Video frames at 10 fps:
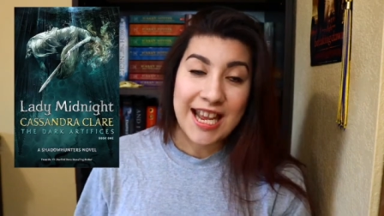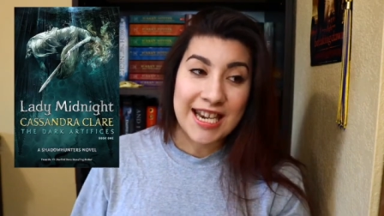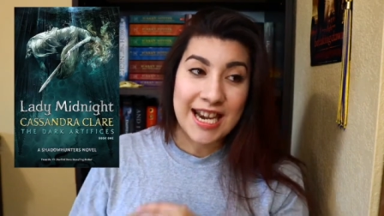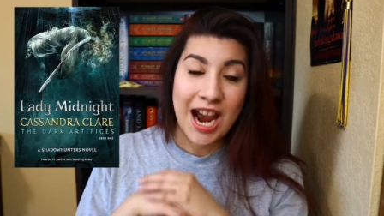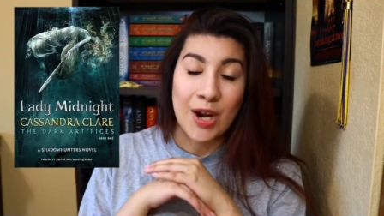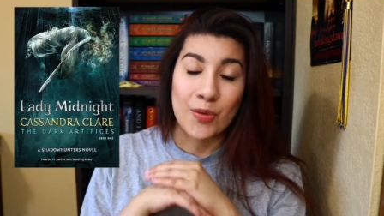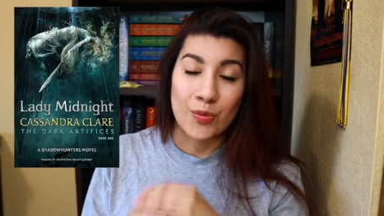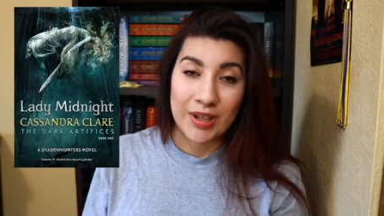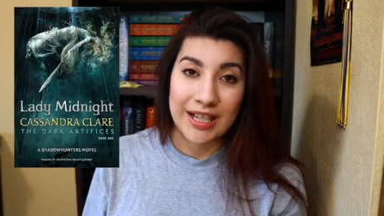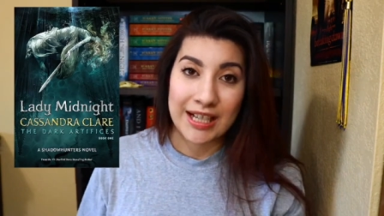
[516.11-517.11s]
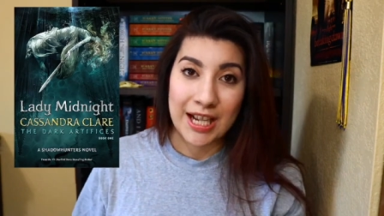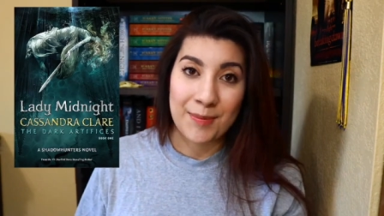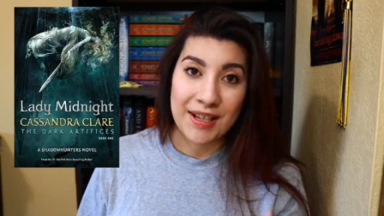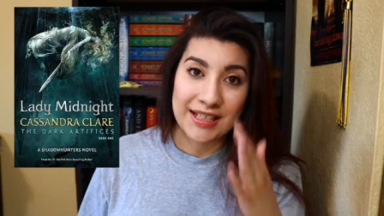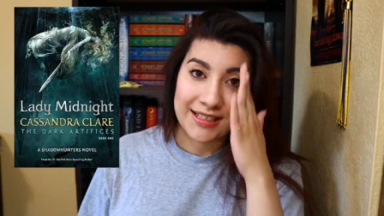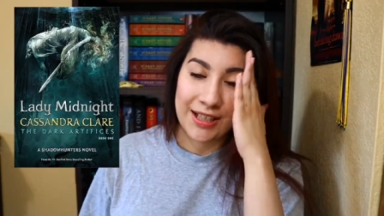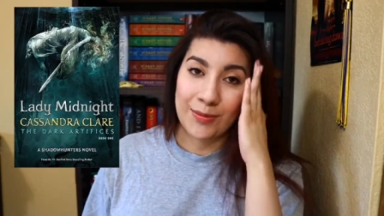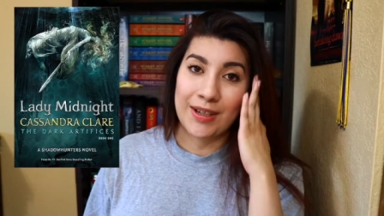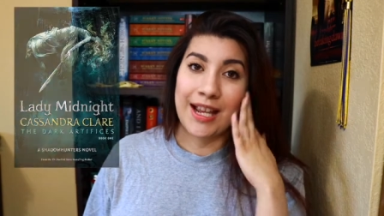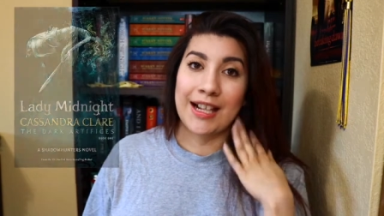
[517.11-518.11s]
not reading it because that's
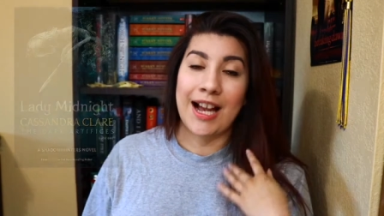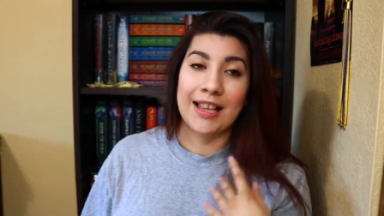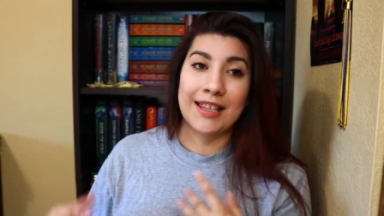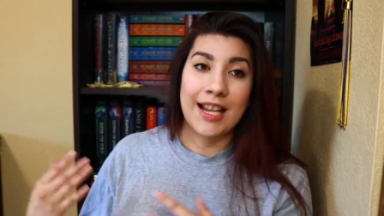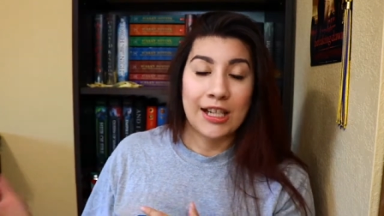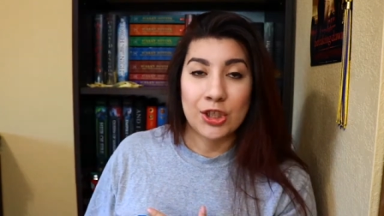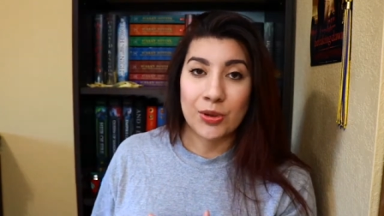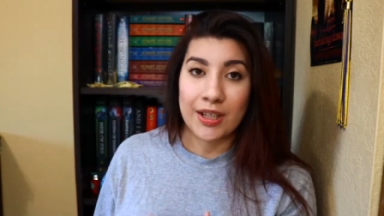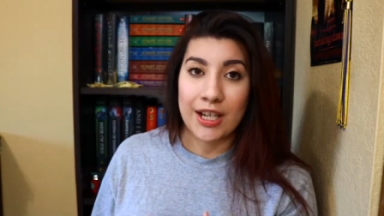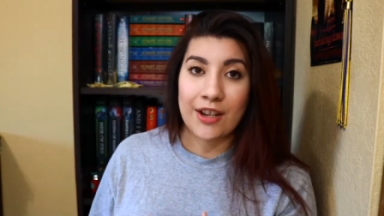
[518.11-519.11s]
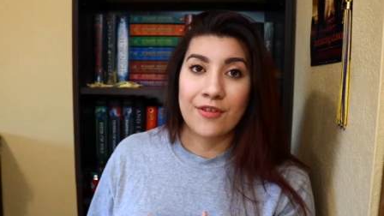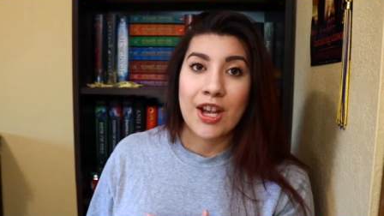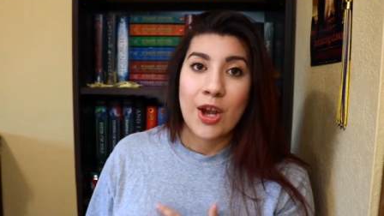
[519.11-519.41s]
when I got The Hate You Give